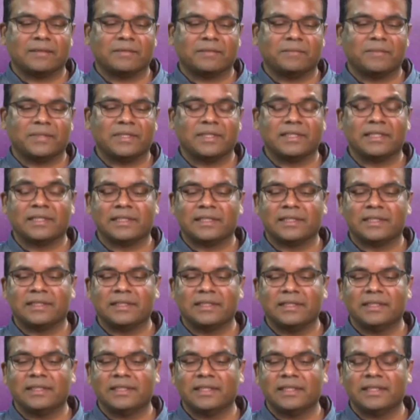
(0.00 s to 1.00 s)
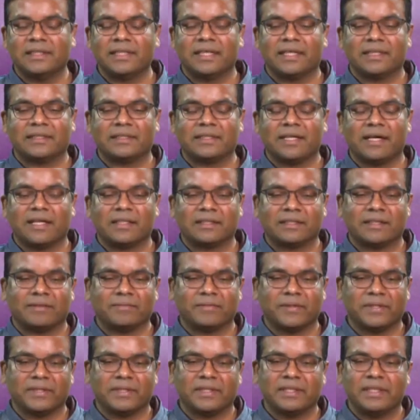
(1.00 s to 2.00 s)
which is a CCD, or charge
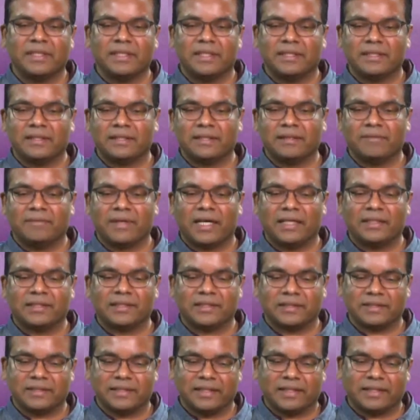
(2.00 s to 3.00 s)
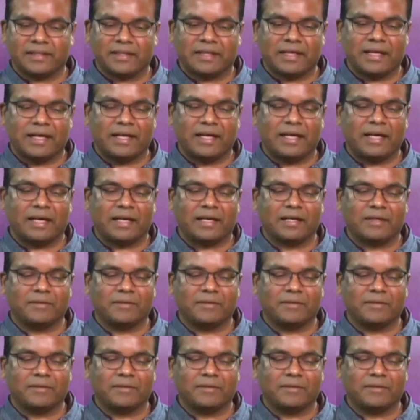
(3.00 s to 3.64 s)
coupled devices here, and